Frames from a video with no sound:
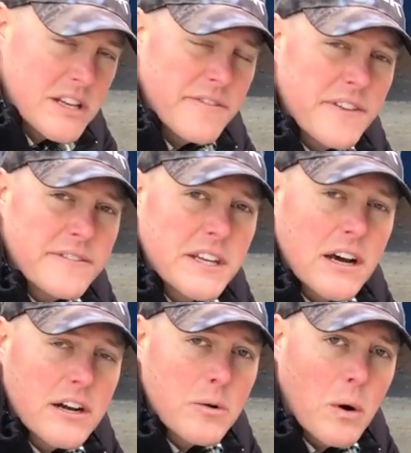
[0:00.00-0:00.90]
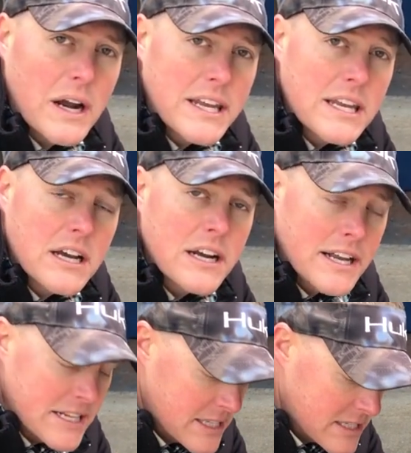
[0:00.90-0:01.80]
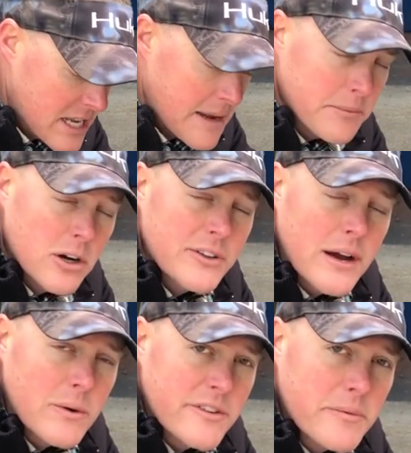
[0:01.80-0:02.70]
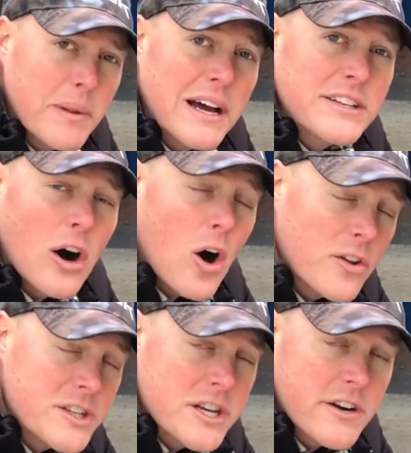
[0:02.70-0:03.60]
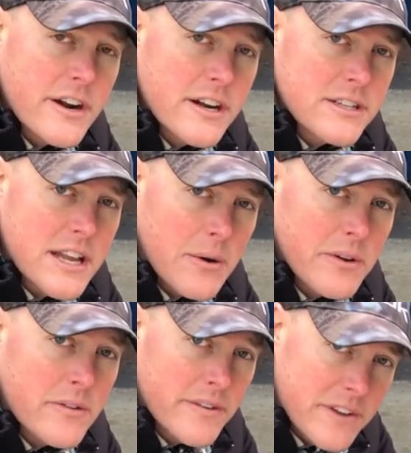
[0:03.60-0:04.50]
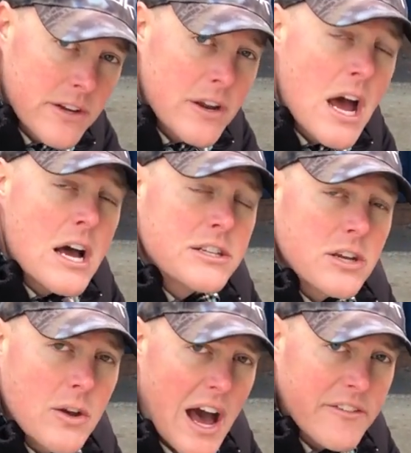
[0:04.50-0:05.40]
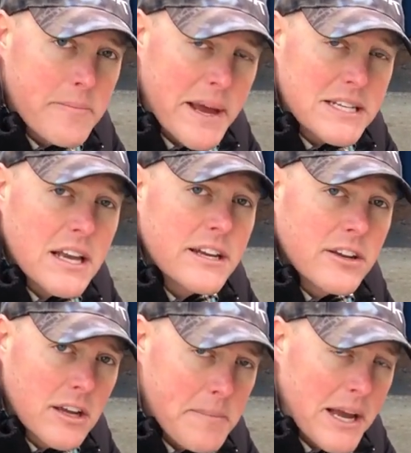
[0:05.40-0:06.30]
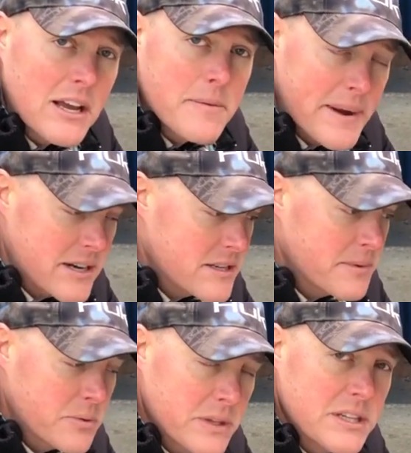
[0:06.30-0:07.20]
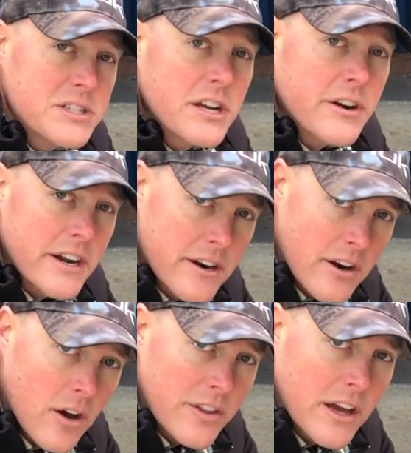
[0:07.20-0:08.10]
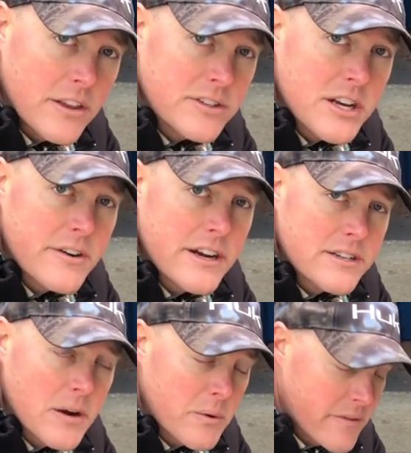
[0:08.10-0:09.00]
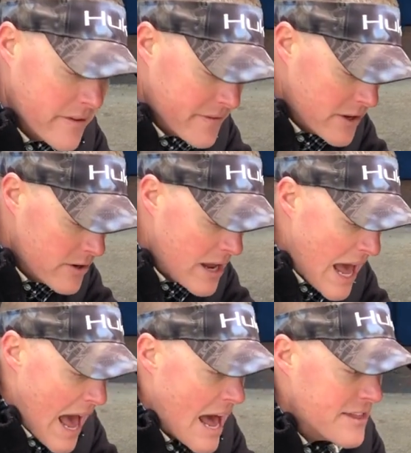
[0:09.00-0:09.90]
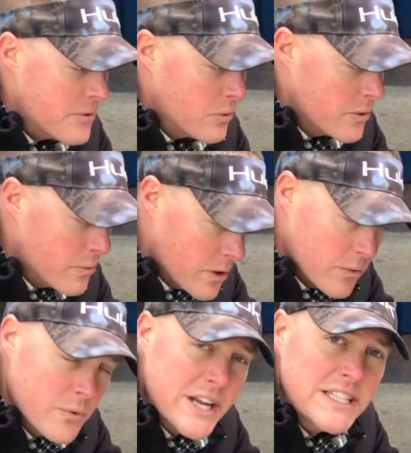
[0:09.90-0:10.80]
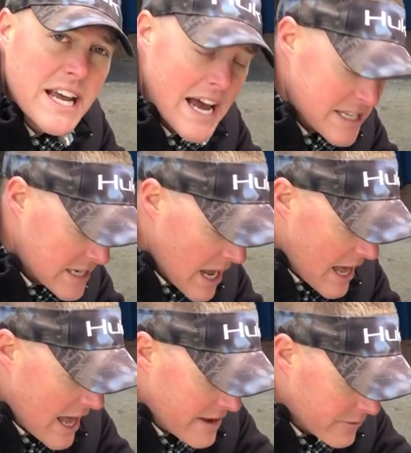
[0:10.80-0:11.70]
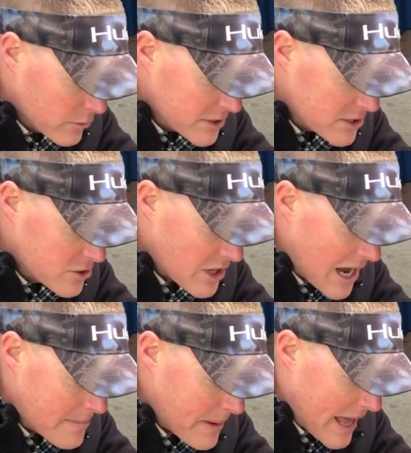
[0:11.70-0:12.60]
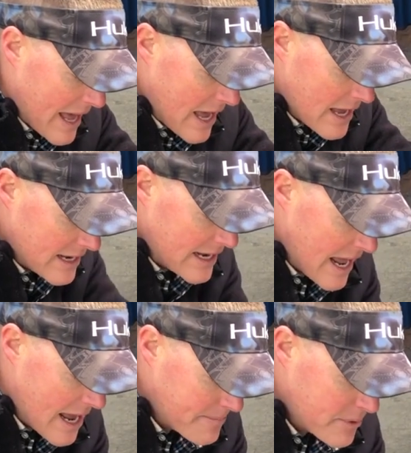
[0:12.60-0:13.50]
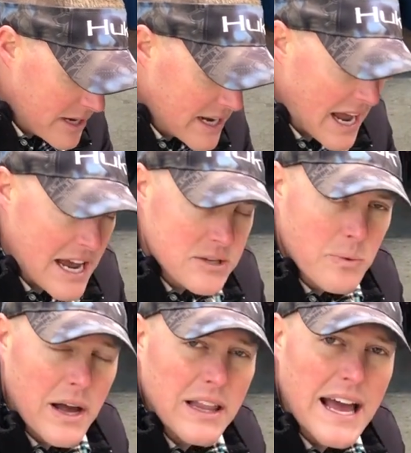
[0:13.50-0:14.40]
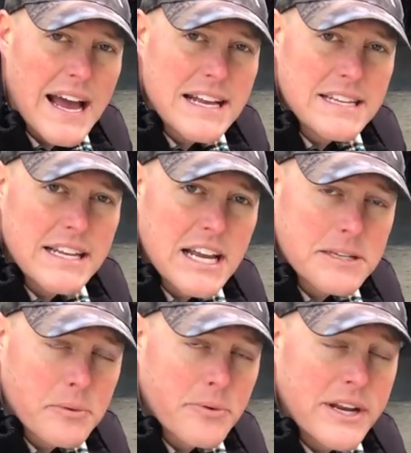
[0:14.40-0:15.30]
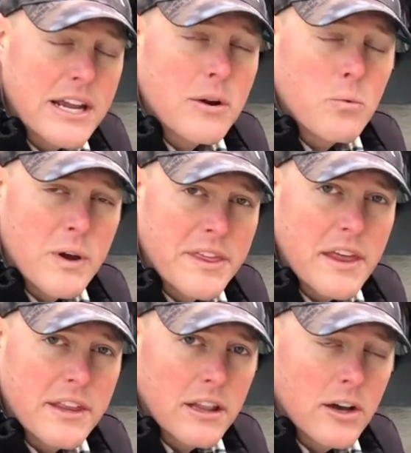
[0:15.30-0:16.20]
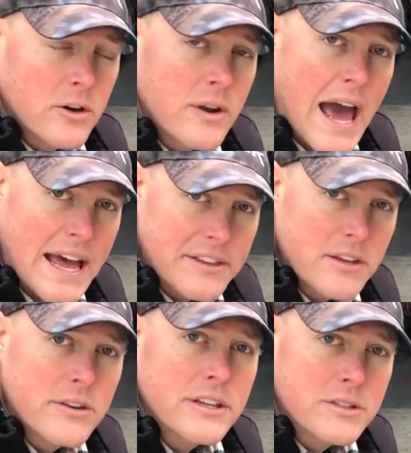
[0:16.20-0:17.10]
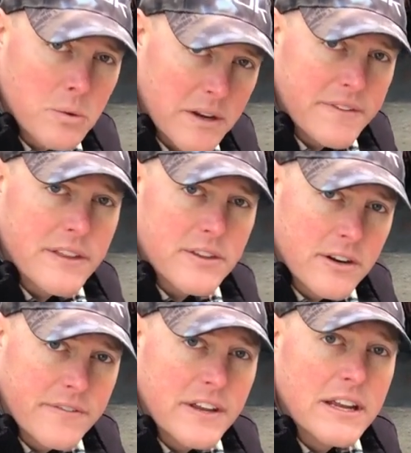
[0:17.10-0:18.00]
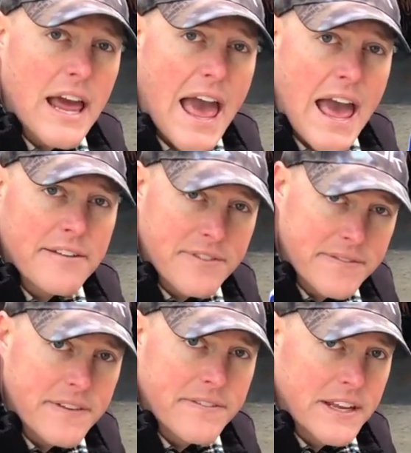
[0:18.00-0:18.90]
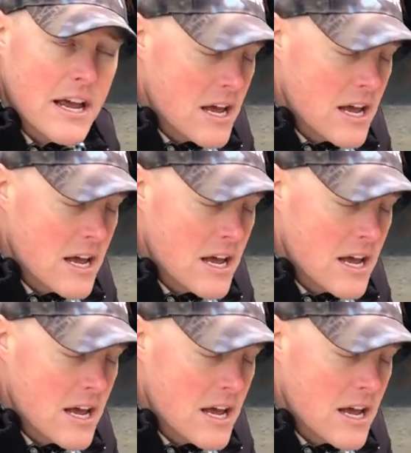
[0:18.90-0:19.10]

is a 1500 watt heat gun. It's the same load that we've applied to all the generators that we reviewed so you have a baseline. You can make a comparison between this generator and all the other generators that we reviewed and then we will retest a voltage drop and and an amp reading as well as a decibel reading with the load at the unit 20 feet, 30 feet, and 50 feet.